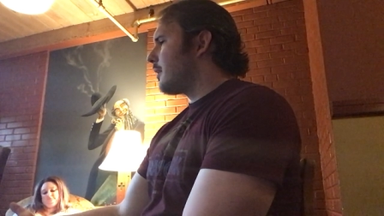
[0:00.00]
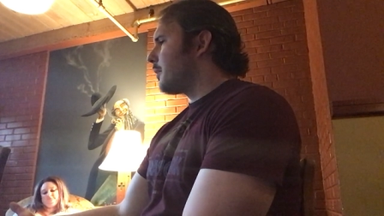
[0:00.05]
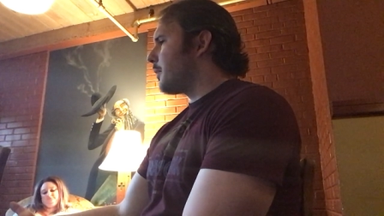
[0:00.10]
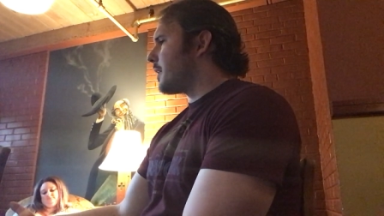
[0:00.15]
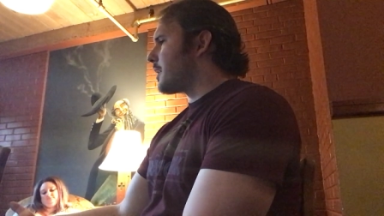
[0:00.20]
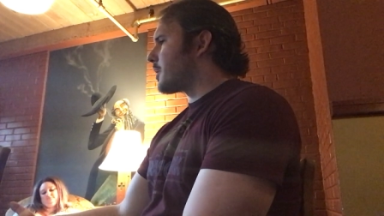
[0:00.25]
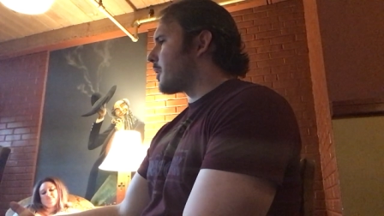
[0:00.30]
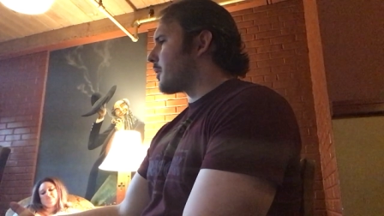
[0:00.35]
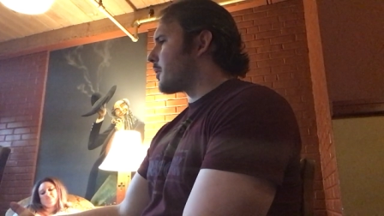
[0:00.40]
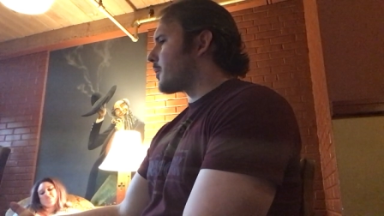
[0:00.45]

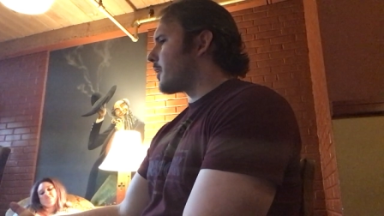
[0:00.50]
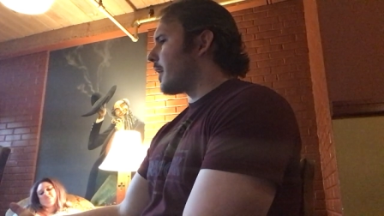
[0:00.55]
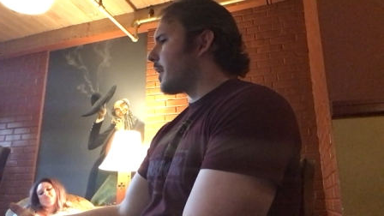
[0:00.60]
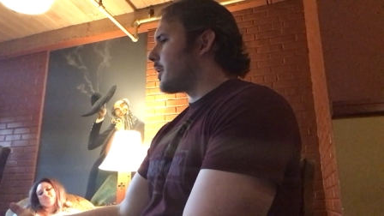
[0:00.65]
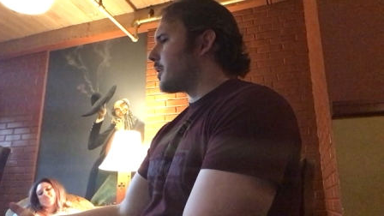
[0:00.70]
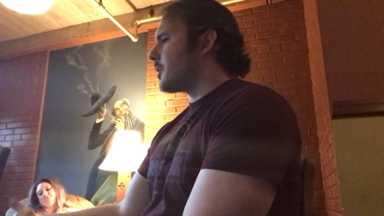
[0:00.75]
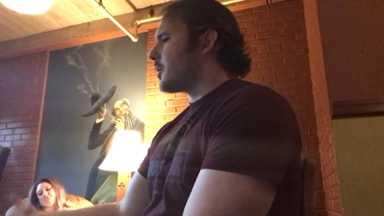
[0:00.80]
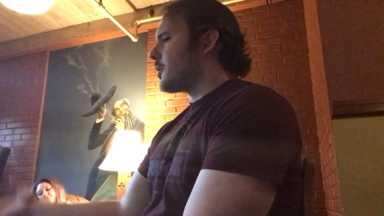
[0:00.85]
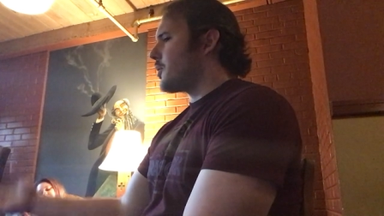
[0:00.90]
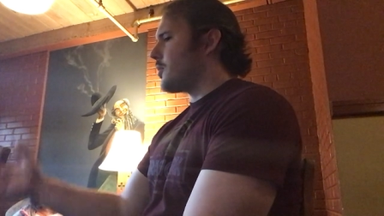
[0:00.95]
we start
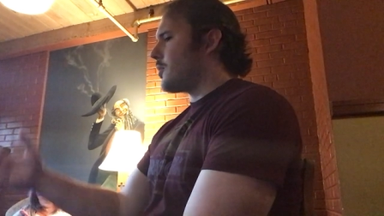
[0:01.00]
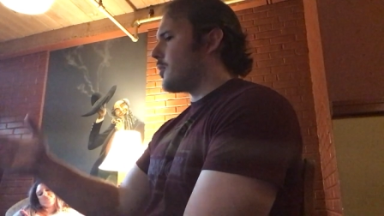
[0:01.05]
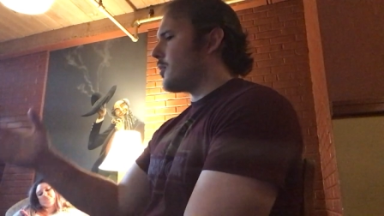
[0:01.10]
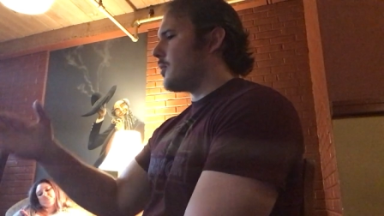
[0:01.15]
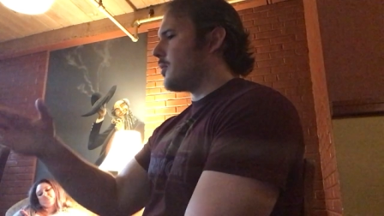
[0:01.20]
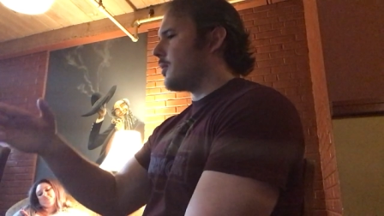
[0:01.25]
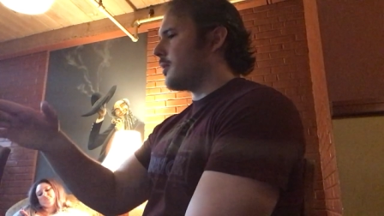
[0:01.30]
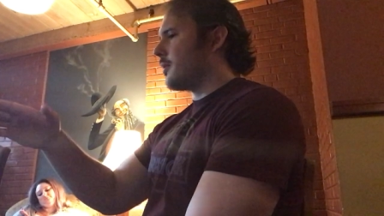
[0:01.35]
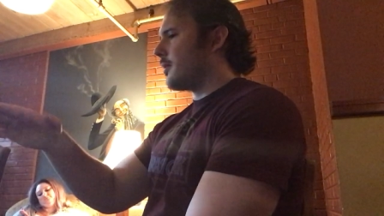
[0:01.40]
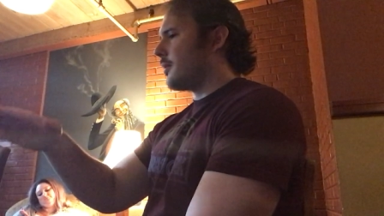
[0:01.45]
trying
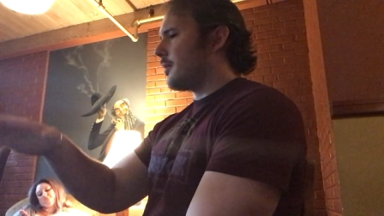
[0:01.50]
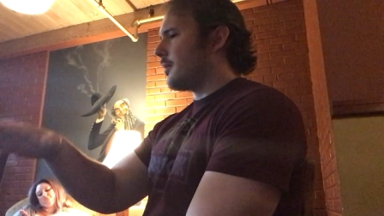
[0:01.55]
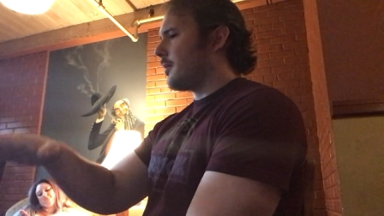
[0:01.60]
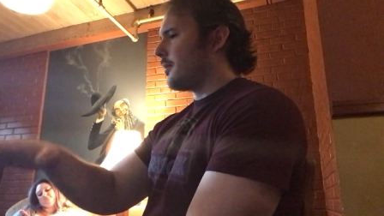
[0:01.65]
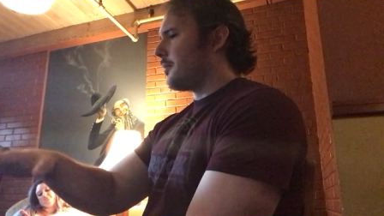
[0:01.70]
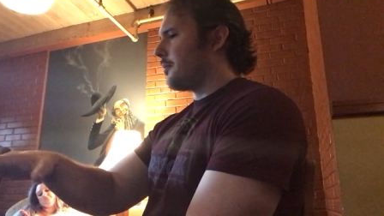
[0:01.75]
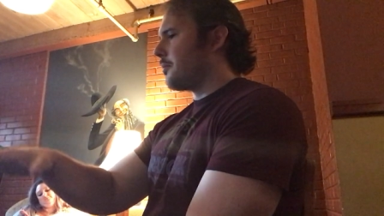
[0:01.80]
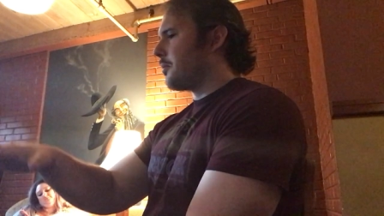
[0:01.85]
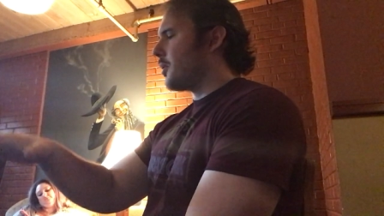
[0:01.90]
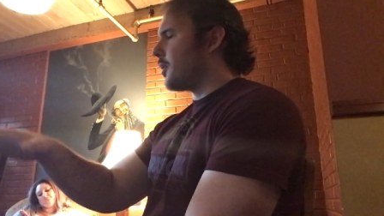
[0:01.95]
to
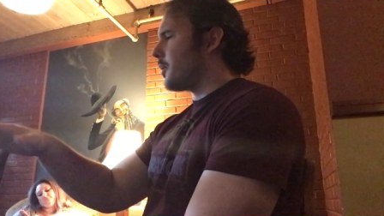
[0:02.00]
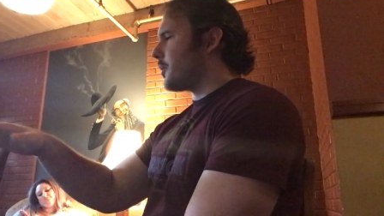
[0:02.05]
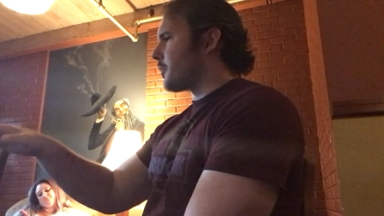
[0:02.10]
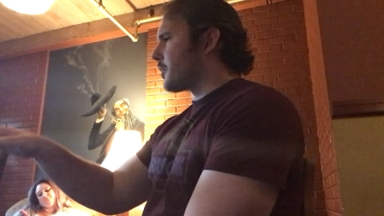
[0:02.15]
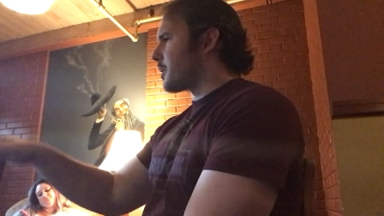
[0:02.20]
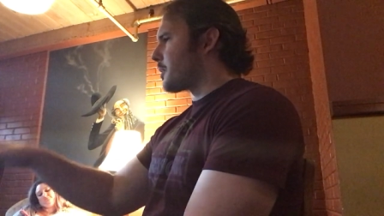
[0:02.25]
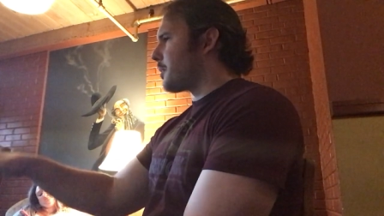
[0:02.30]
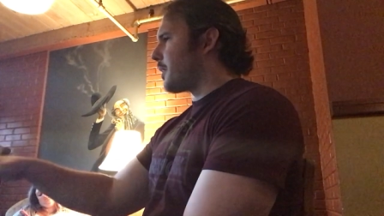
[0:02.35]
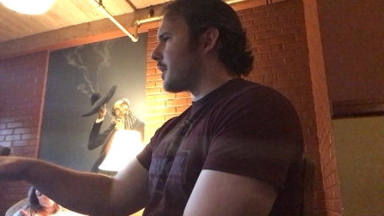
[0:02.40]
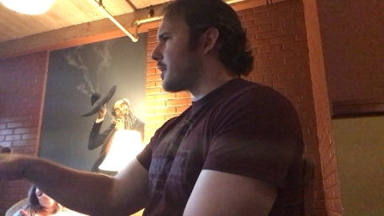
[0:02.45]
put
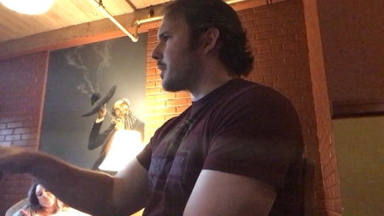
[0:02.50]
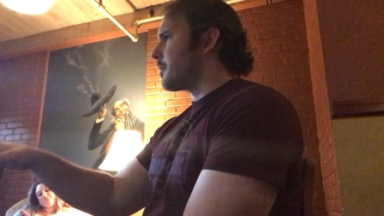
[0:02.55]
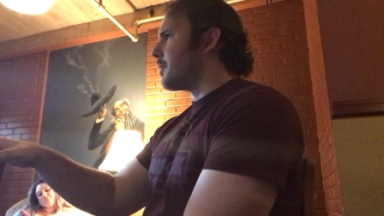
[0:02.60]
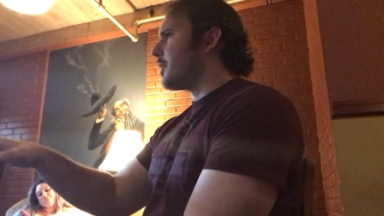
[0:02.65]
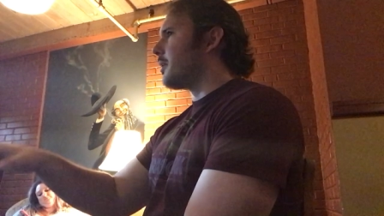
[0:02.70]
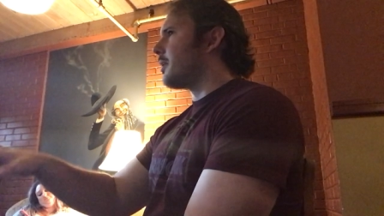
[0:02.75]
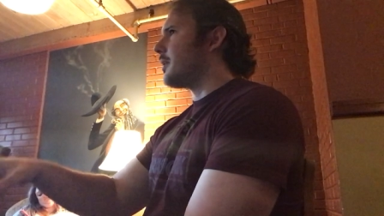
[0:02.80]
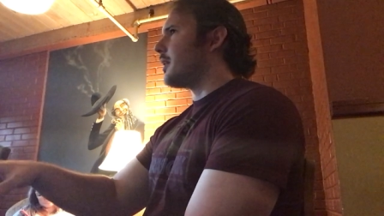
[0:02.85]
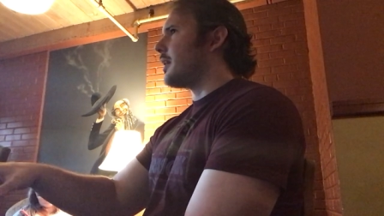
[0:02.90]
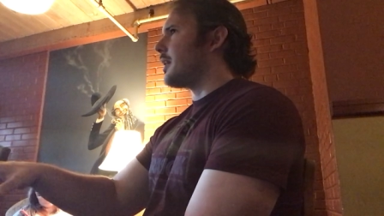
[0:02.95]

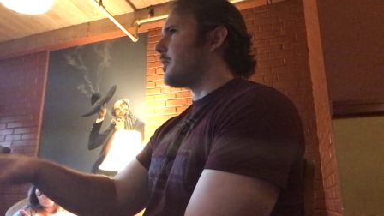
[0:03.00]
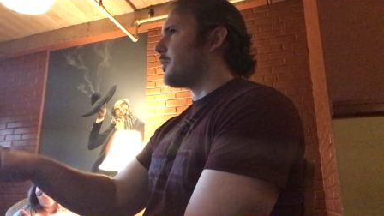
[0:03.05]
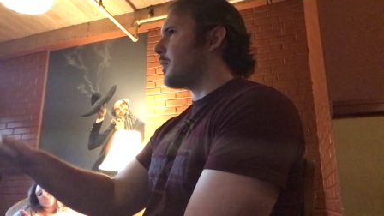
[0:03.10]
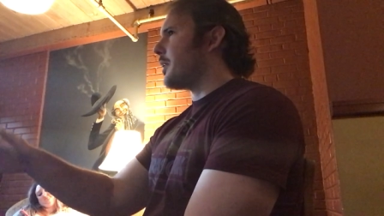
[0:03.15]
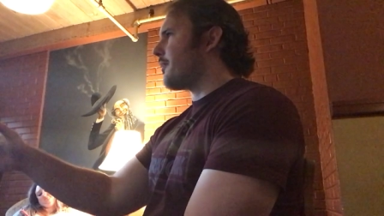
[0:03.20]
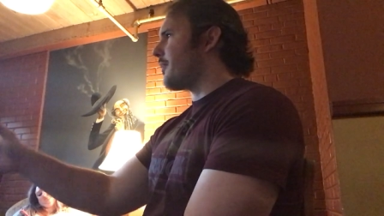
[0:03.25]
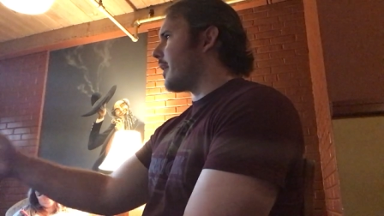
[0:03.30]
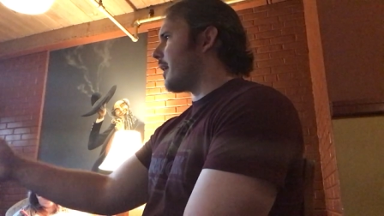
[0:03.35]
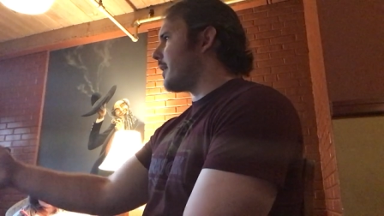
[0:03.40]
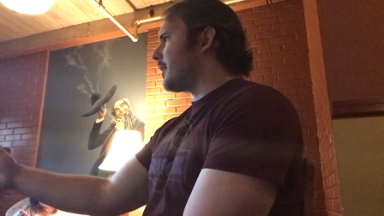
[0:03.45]
responsibility and we
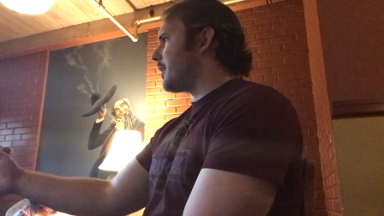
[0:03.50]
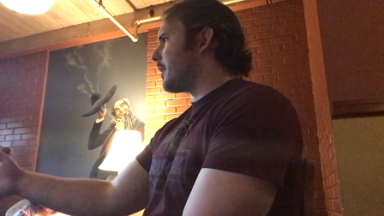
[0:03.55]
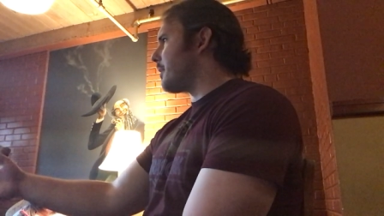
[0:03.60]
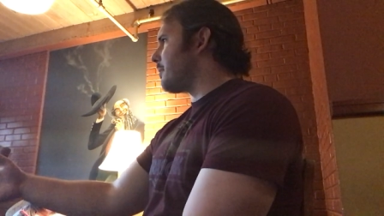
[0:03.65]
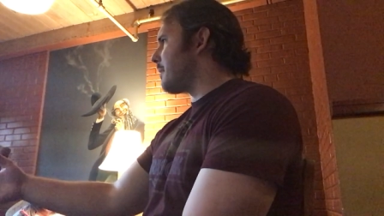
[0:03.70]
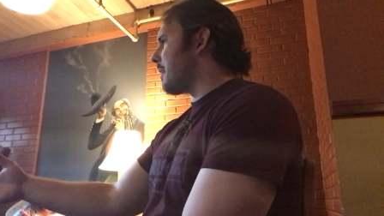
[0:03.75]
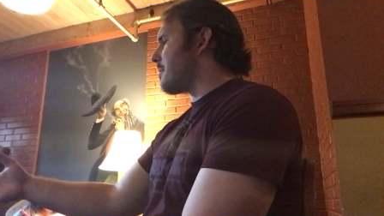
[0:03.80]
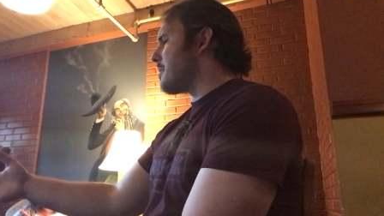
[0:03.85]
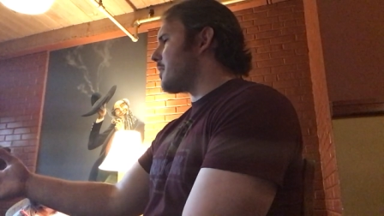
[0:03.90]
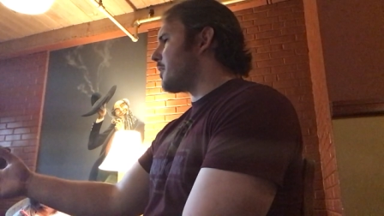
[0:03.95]
find
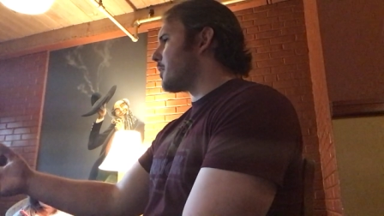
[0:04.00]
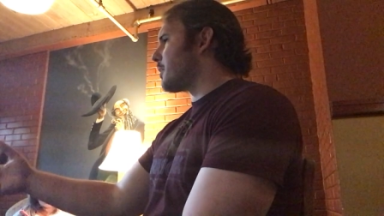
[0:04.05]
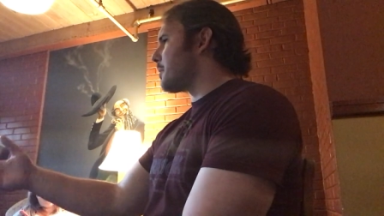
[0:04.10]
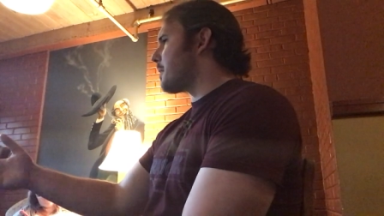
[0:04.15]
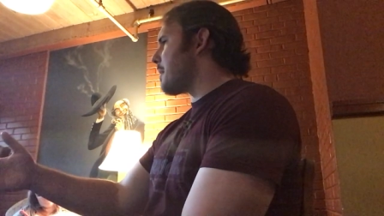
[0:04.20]
that maybe those